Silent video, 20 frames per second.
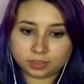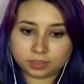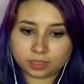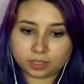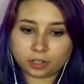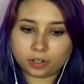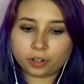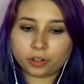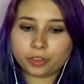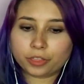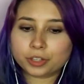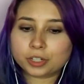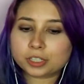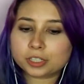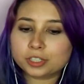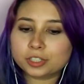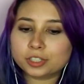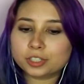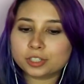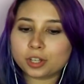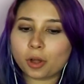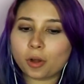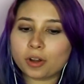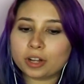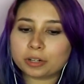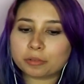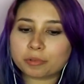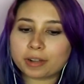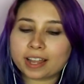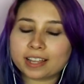Oh, they're so
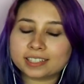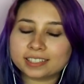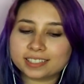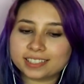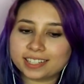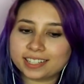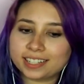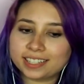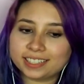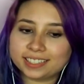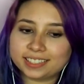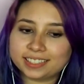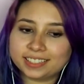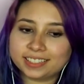arrested.